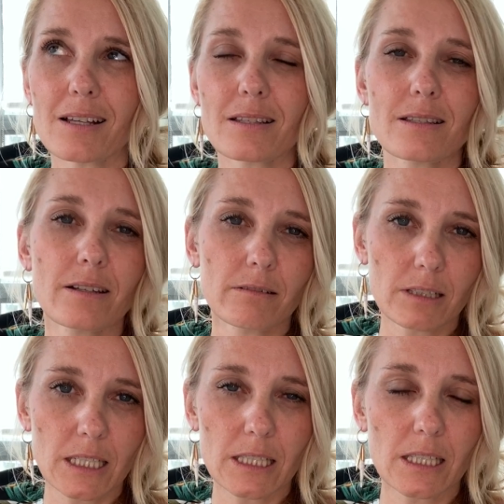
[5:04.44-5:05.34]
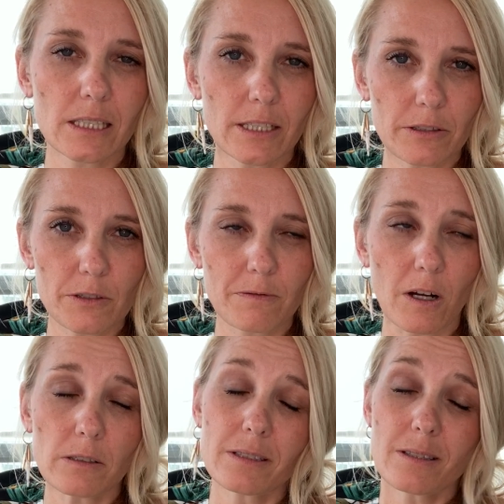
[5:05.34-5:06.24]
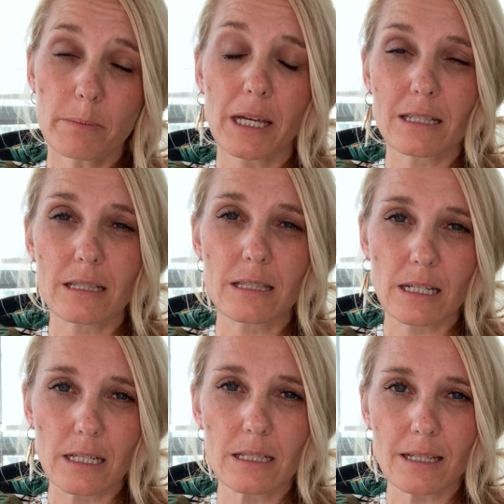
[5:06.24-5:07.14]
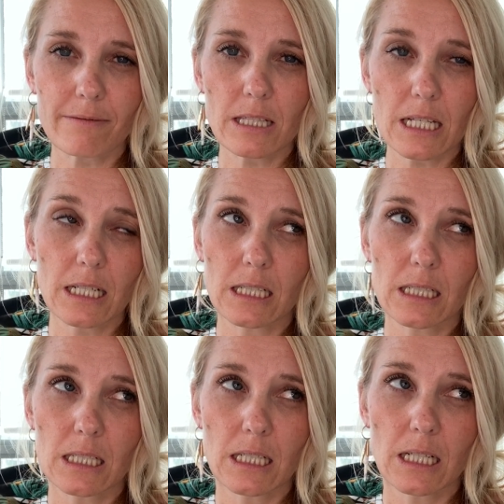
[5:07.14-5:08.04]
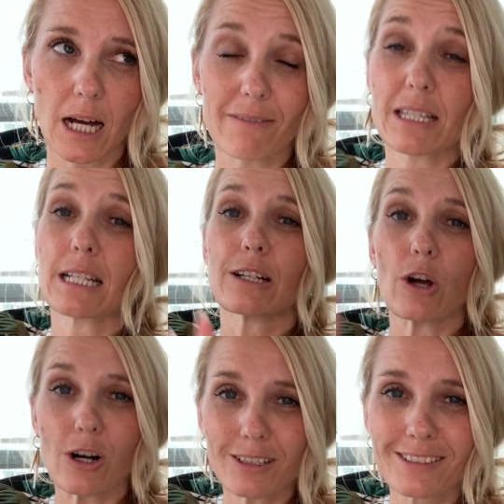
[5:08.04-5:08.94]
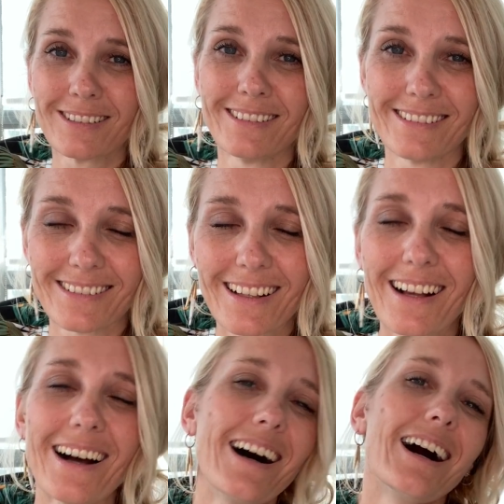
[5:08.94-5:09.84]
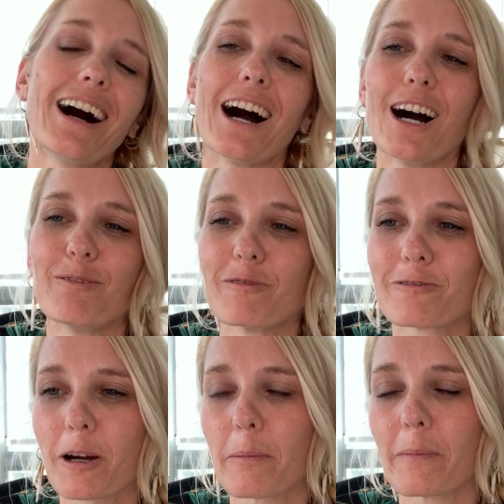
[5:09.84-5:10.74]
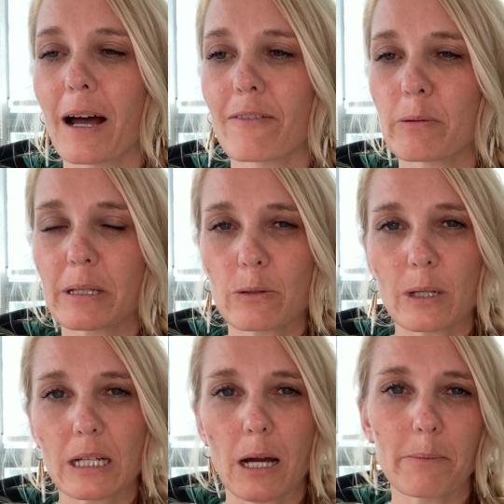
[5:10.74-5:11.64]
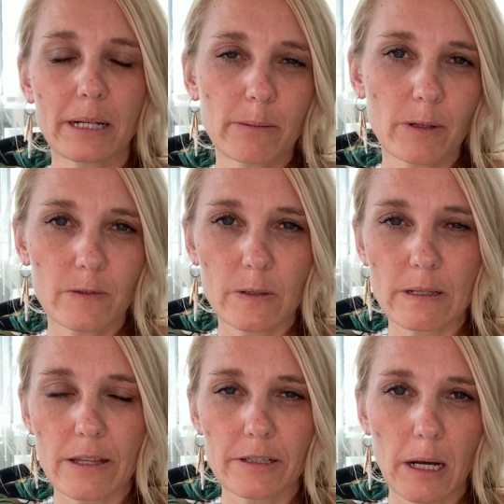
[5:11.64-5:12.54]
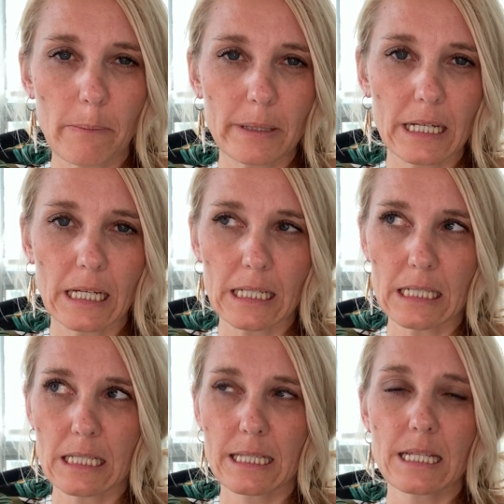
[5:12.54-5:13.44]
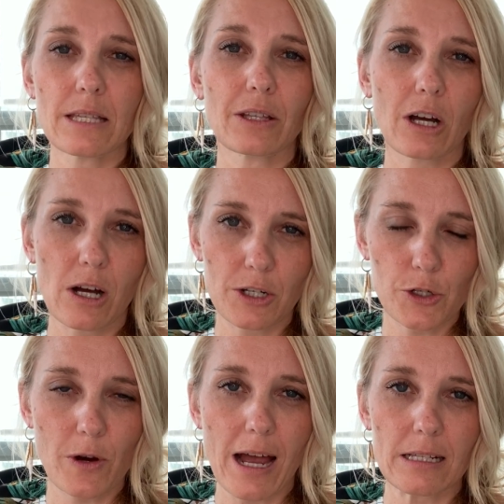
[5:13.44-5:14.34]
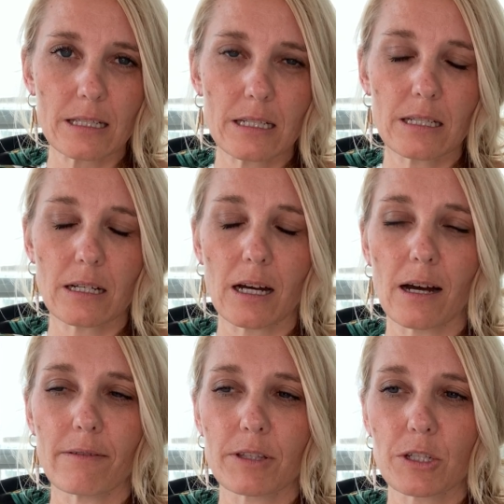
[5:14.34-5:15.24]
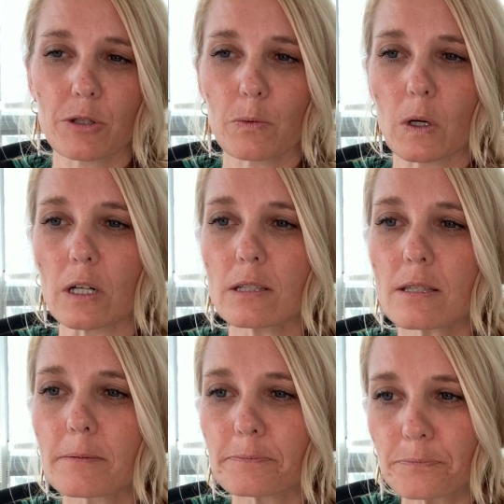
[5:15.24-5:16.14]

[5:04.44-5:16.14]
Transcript: necessarily the leader's fault. In some cases it is. I've seen it all from having been in one company, moved to another company, and seeing the contrast of the two worlds.